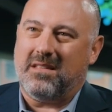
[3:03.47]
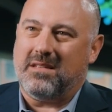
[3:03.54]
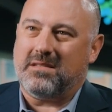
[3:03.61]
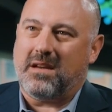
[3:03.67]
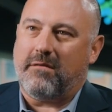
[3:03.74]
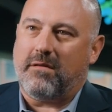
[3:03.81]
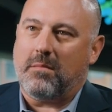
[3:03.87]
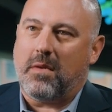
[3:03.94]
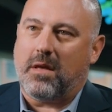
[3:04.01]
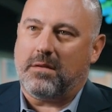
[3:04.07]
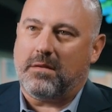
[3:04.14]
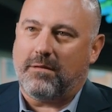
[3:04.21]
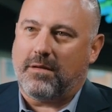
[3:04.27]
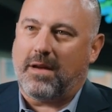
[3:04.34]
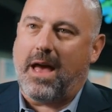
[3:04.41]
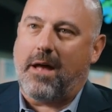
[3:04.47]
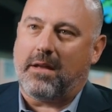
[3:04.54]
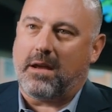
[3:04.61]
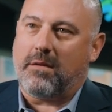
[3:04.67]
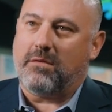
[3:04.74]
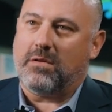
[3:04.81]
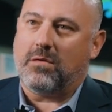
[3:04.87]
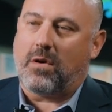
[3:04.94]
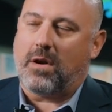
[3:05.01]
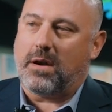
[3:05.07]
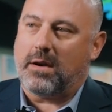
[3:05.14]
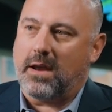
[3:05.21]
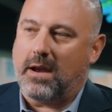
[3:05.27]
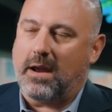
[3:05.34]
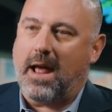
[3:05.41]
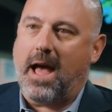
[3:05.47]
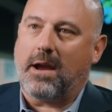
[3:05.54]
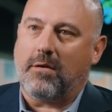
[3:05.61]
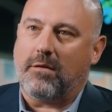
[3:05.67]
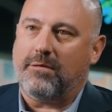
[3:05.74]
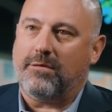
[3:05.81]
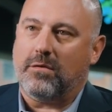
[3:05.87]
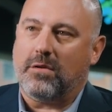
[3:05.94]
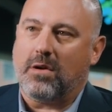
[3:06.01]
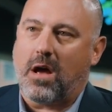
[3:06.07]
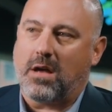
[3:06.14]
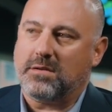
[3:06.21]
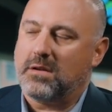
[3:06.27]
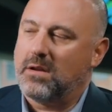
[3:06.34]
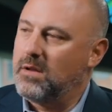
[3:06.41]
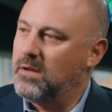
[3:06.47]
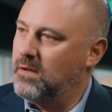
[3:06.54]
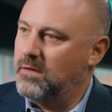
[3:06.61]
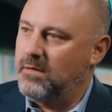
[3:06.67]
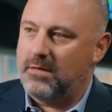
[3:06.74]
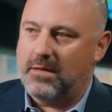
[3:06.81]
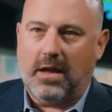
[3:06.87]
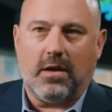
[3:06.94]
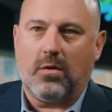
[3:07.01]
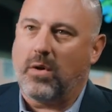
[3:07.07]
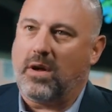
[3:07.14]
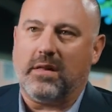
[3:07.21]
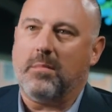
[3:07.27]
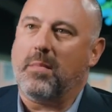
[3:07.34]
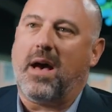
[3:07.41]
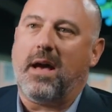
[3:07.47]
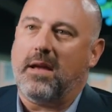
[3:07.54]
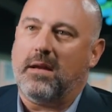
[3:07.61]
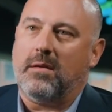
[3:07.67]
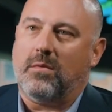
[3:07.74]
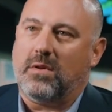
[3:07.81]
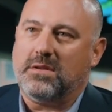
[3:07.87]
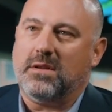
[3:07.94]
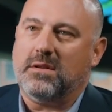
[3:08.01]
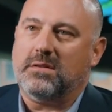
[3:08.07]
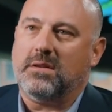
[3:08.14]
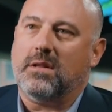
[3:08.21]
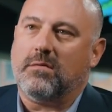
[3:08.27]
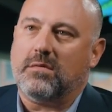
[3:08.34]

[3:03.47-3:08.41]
this every month, to counting inventory and getting accurate food costs, they quickly buy in once they see the